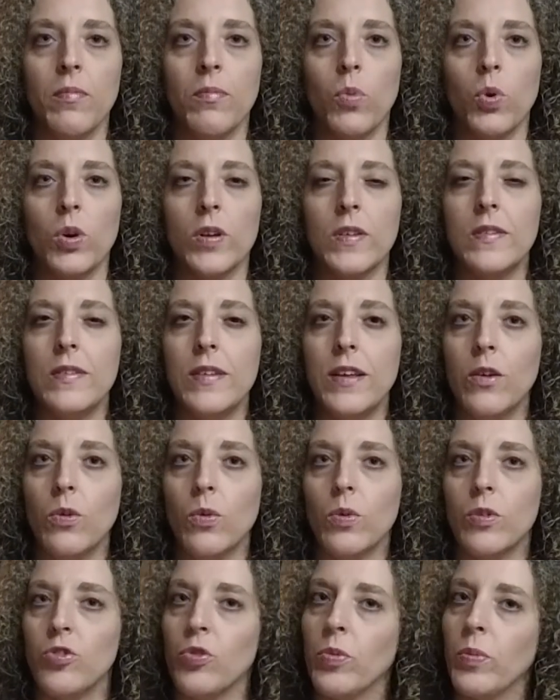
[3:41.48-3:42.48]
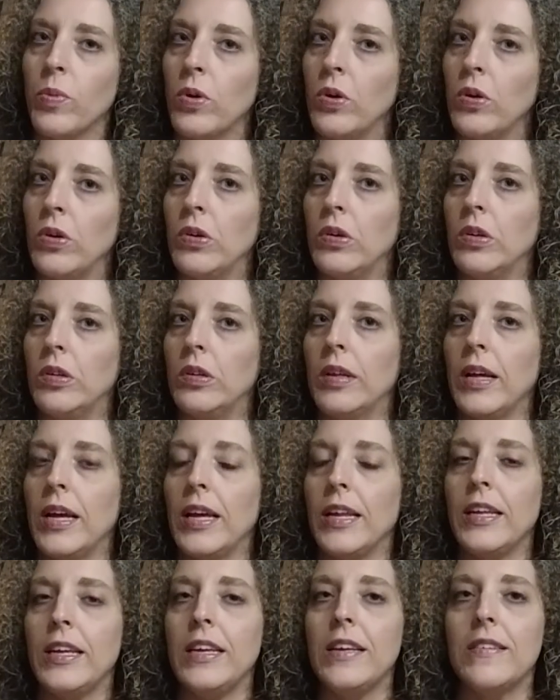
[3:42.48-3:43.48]
more distinguishable
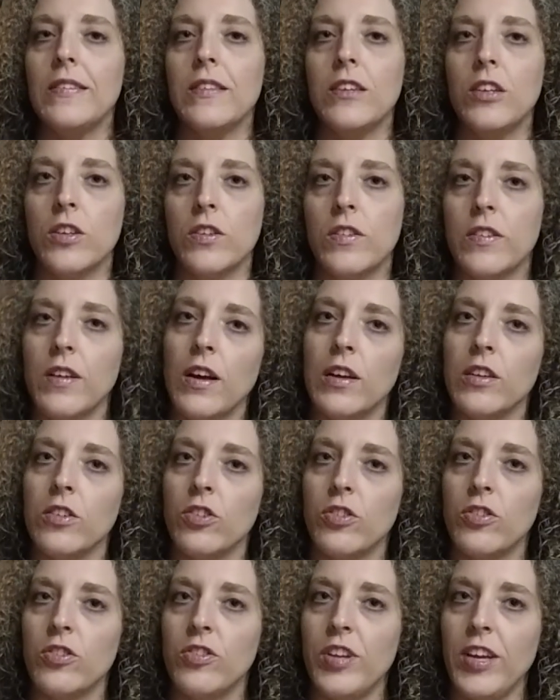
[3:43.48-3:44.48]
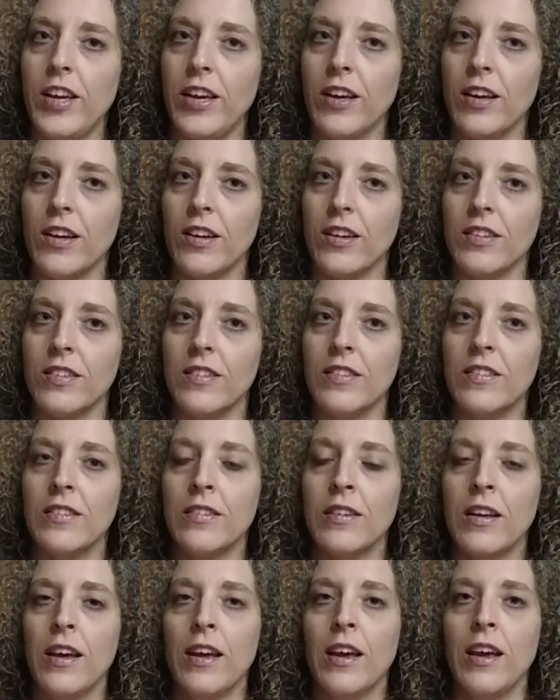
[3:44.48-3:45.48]
and easier to understand.
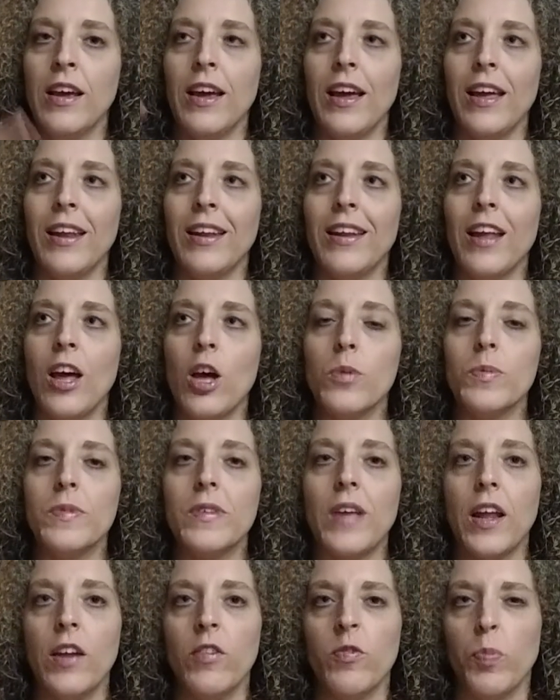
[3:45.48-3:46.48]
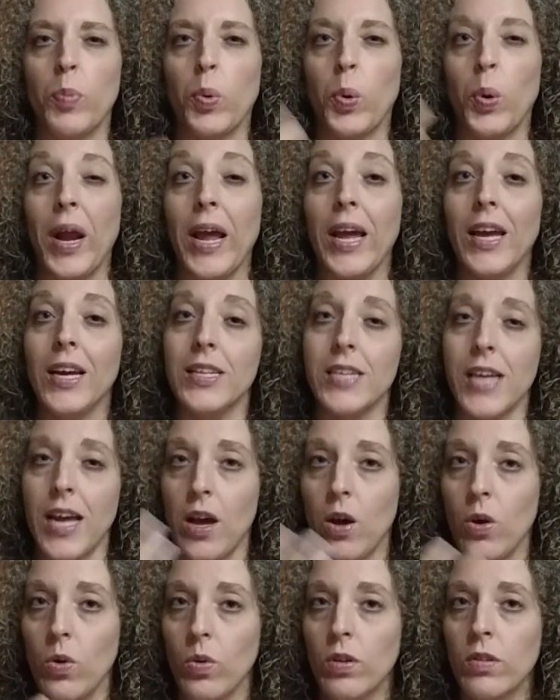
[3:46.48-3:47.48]
And it helps kind of break
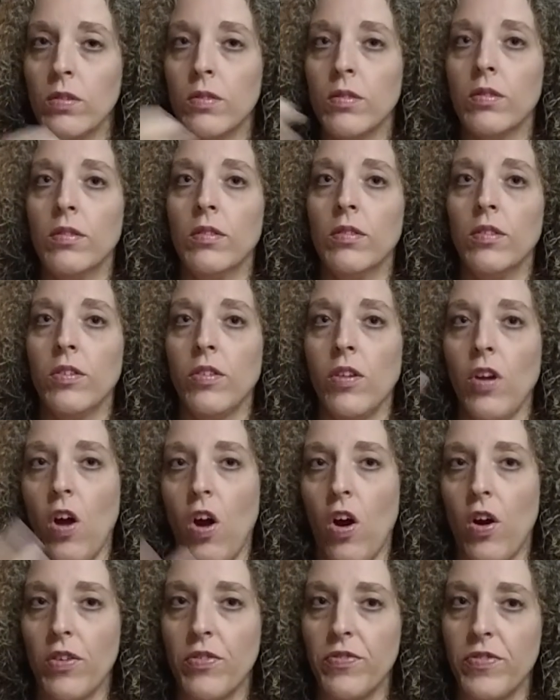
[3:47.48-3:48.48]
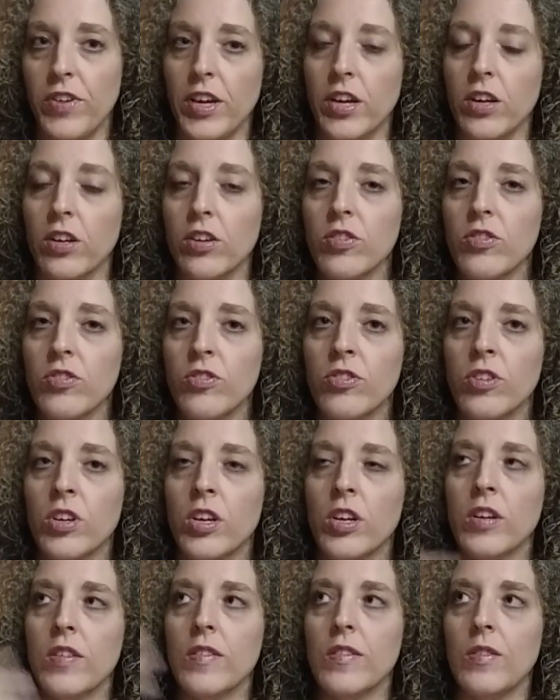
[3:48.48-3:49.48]
down our fears.
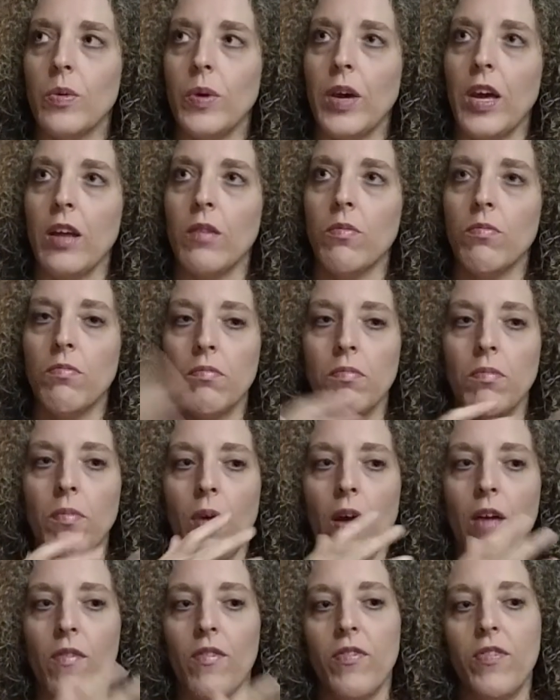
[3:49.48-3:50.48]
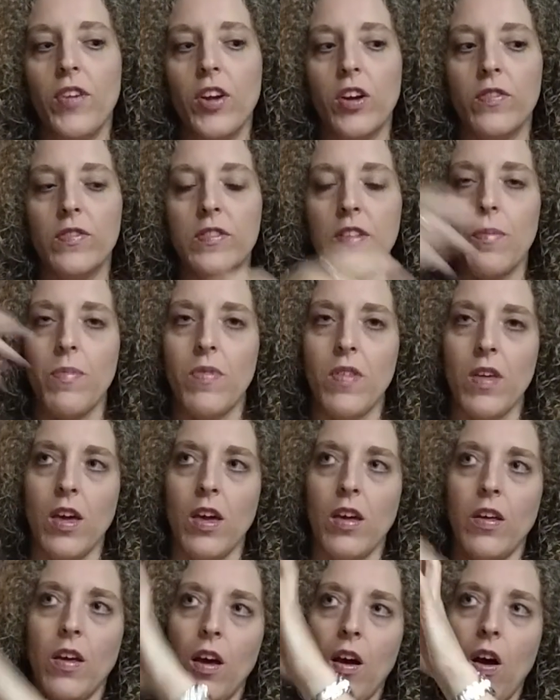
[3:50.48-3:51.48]
So again, I have a fear of
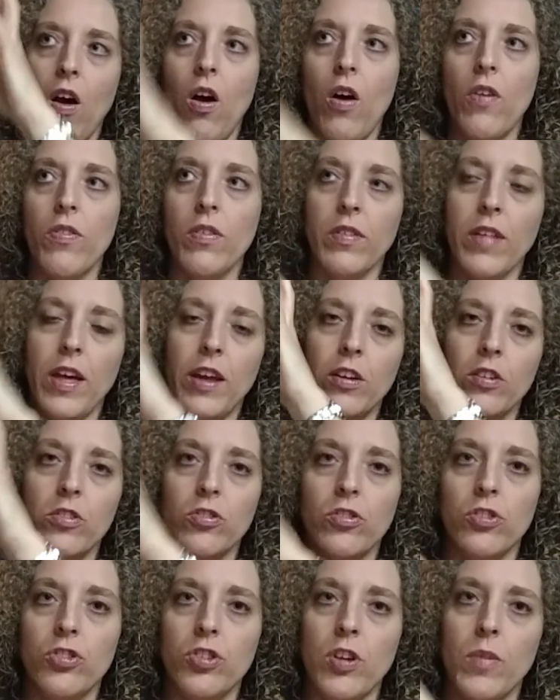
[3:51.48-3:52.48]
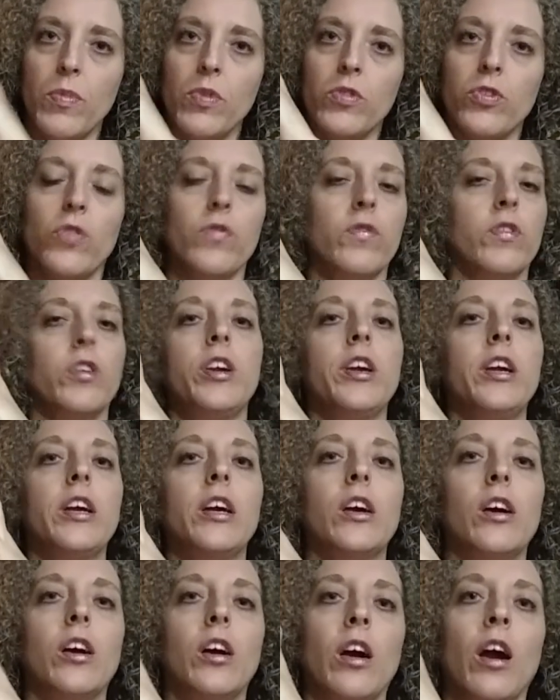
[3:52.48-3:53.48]
something, all the letters are jumbled over
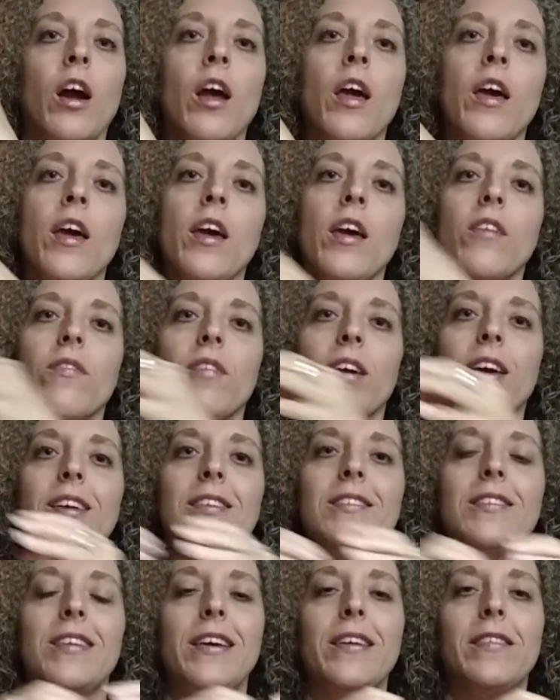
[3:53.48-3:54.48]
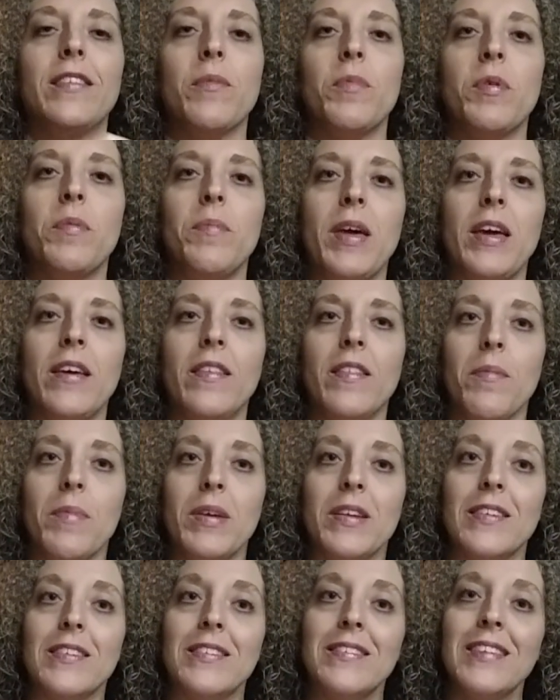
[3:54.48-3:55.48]
here. If I can take them and make them
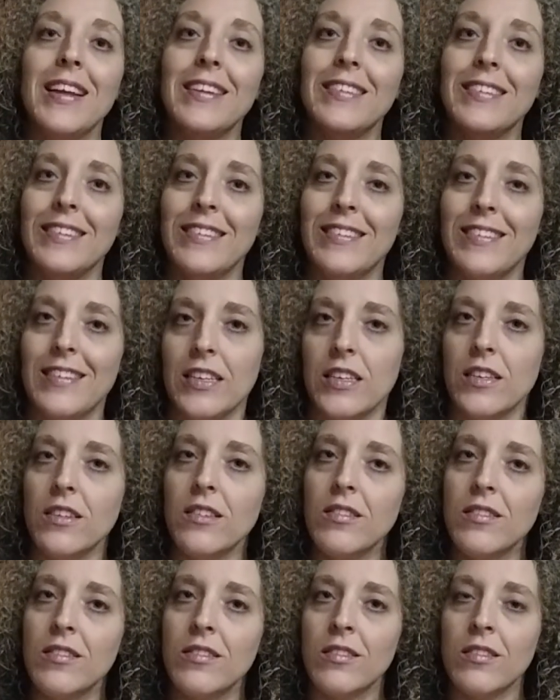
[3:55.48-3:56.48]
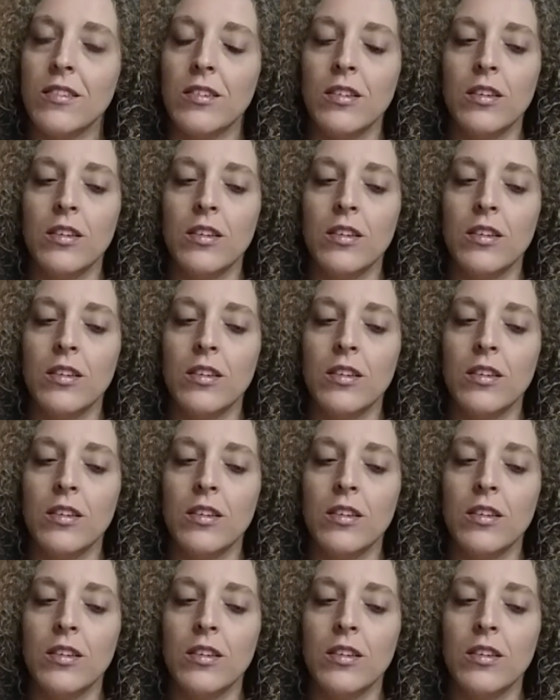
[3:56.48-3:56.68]
into sentences,